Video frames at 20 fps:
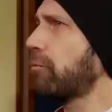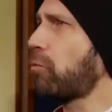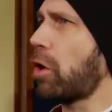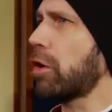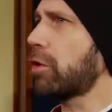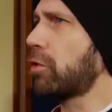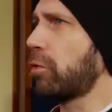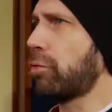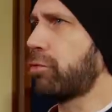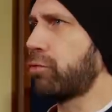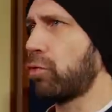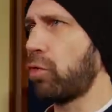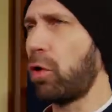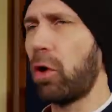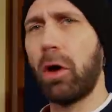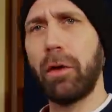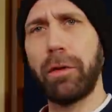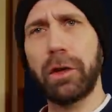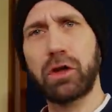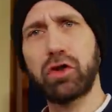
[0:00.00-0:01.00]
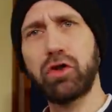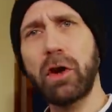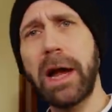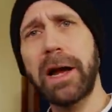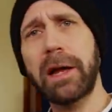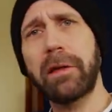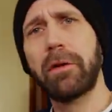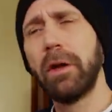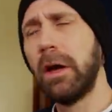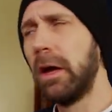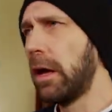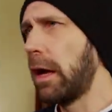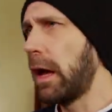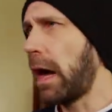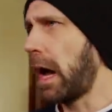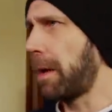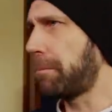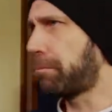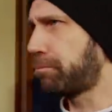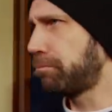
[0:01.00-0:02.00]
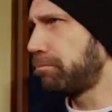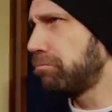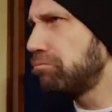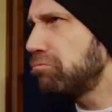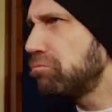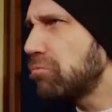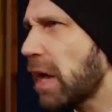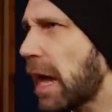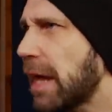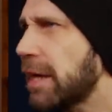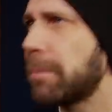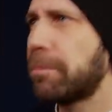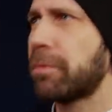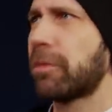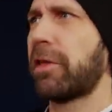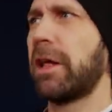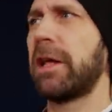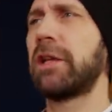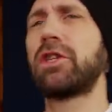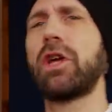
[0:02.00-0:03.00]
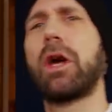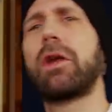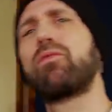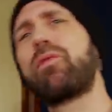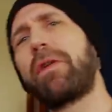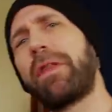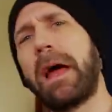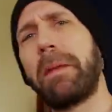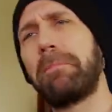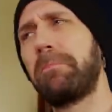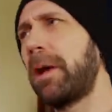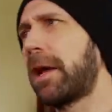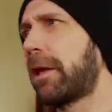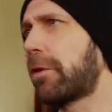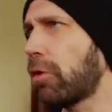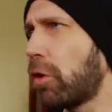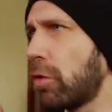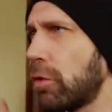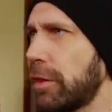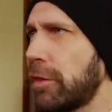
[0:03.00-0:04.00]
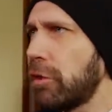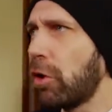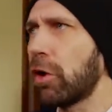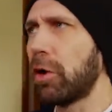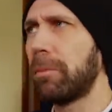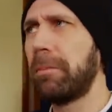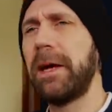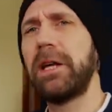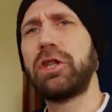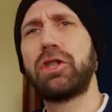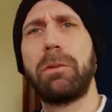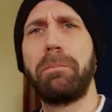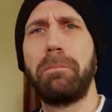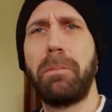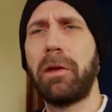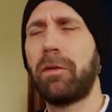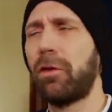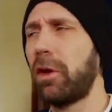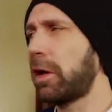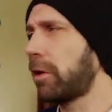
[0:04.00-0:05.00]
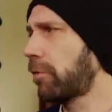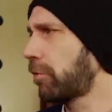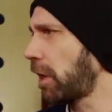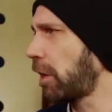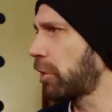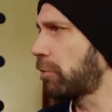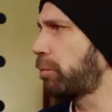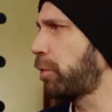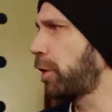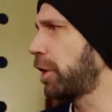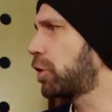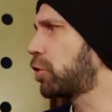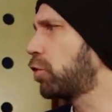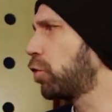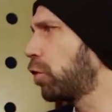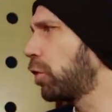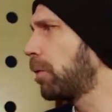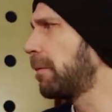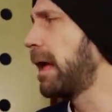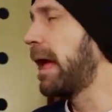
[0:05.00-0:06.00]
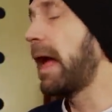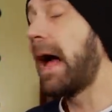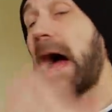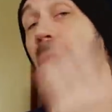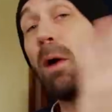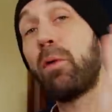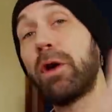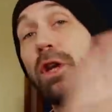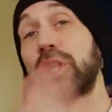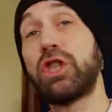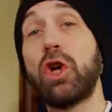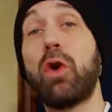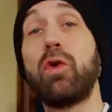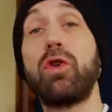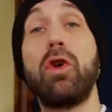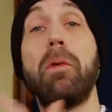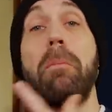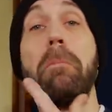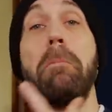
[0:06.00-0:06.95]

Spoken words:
walk you through all the tracks. I'm 90% done with that mix. Only the automation missing. Sounds pretty cool. I want to show you